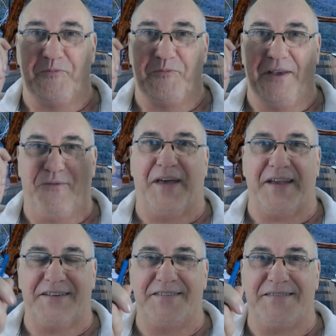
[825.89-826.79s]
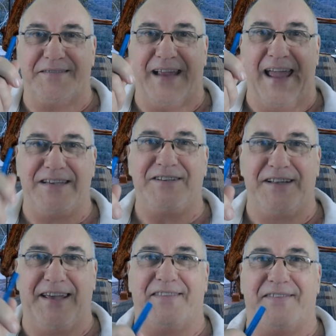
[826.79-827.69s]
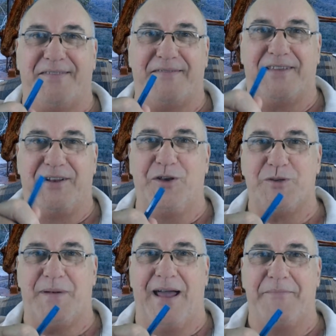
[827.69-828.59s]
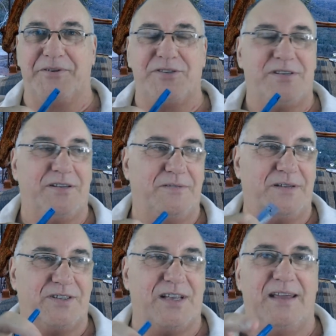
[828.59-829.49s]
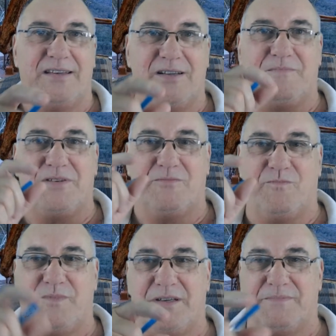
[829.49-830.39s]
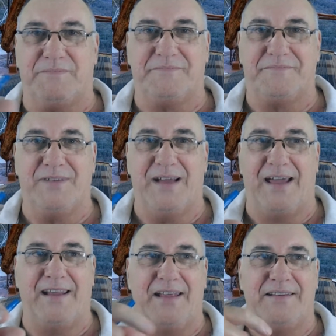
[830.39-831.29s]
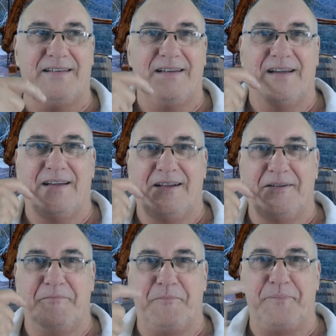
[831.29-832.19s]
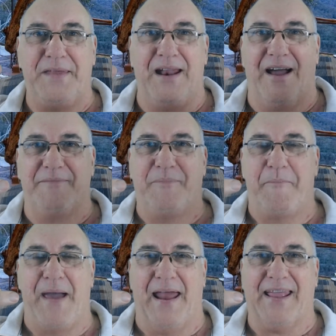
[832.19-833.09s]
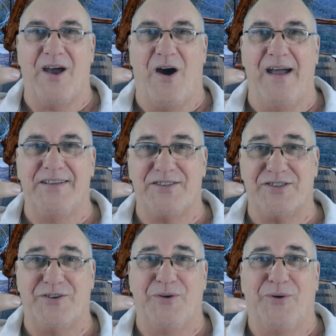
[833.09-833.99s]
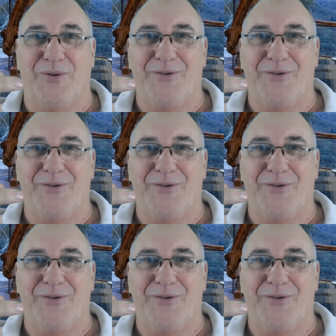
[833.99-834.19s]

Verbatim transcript: if they can actually get the newspapers to to say to to, to and, and you know, I had a guy at school.